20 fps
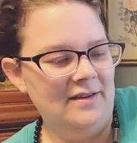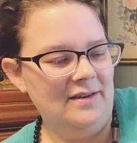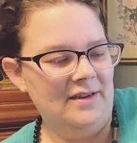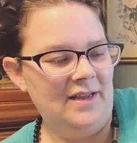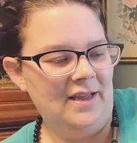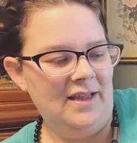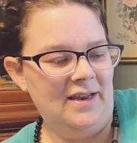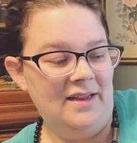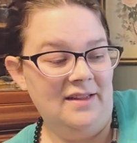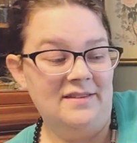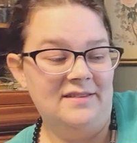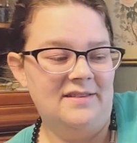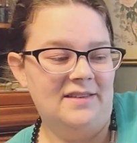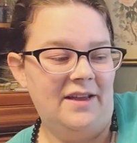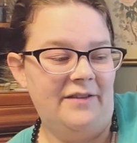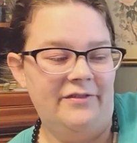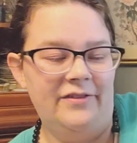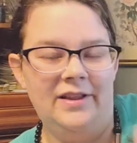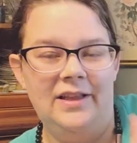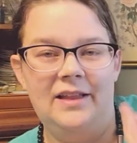and it's
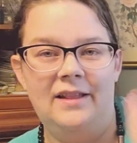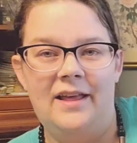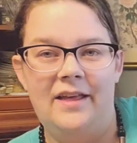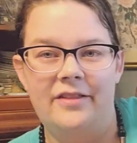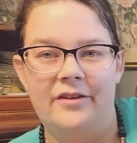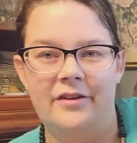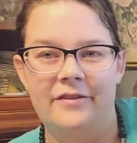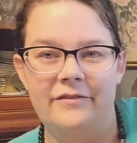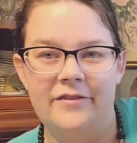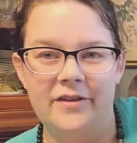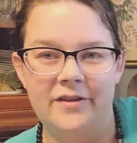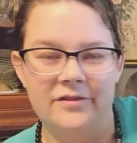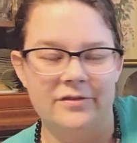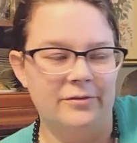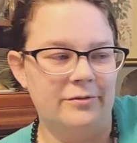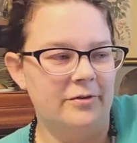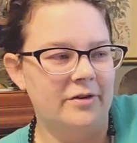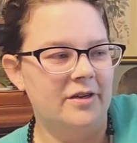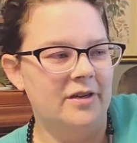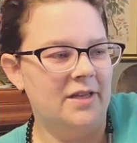definitely leather. It feels
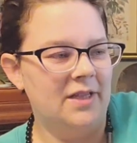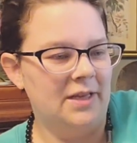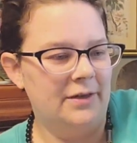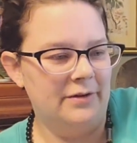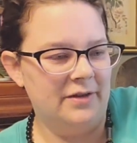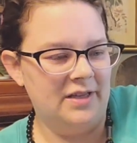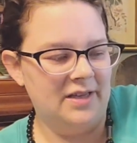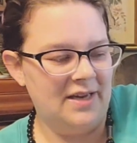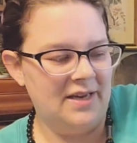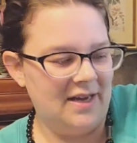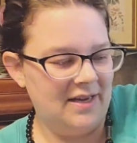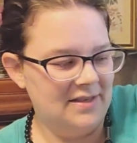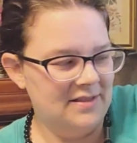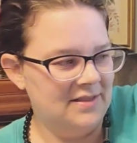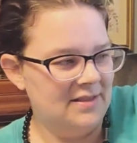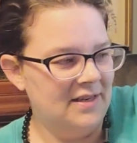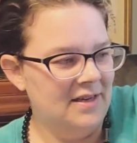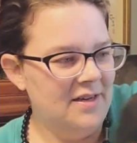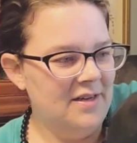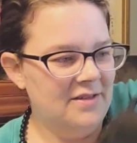really, really nice.
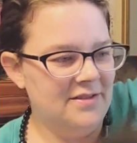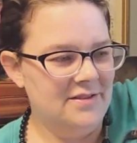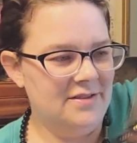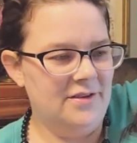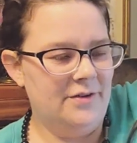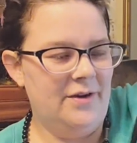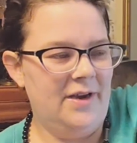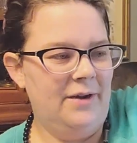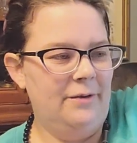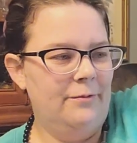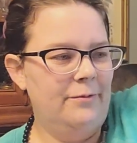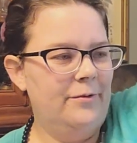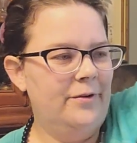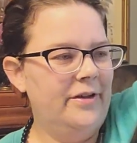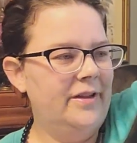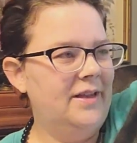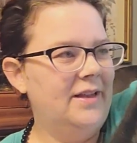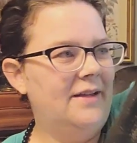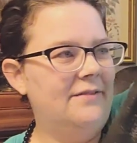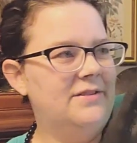So I
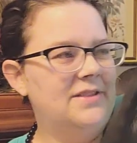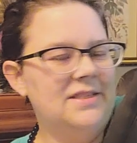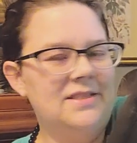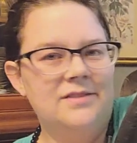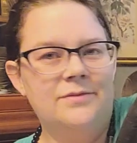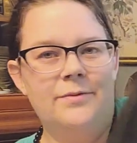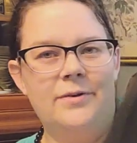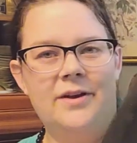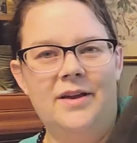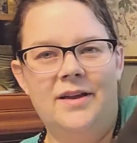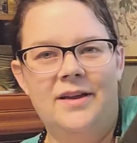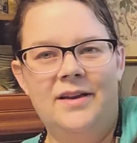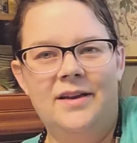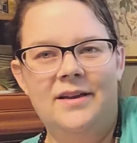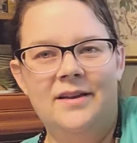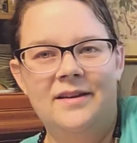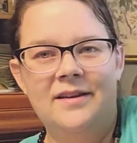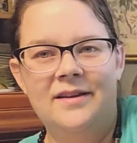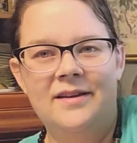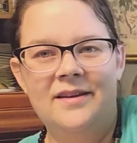really loved this one,
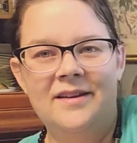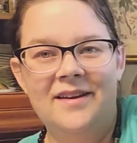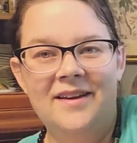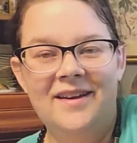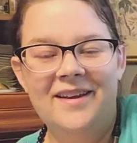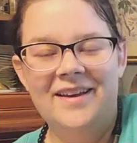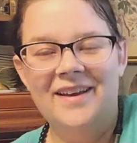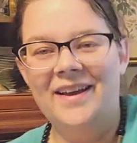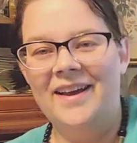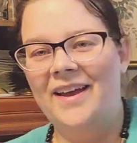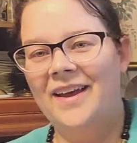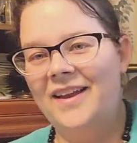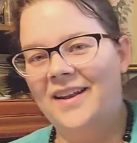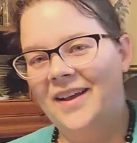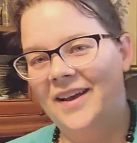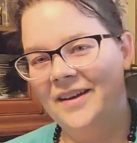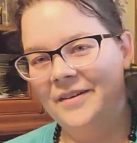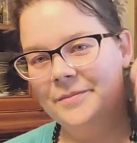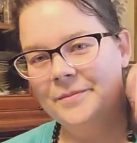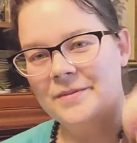and
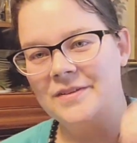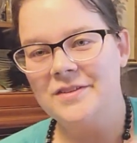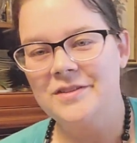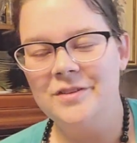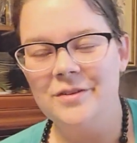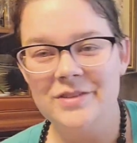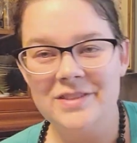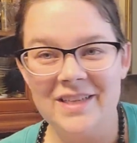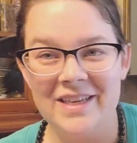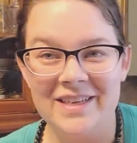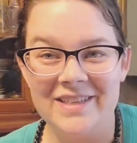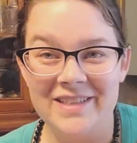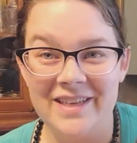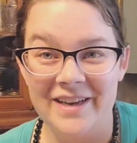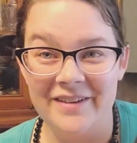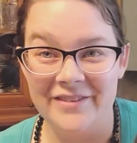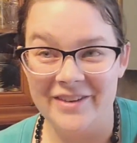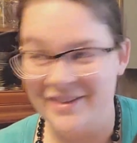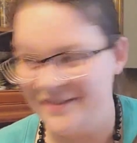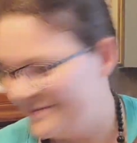I'm so excited to
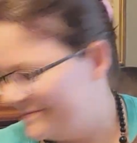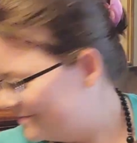have it.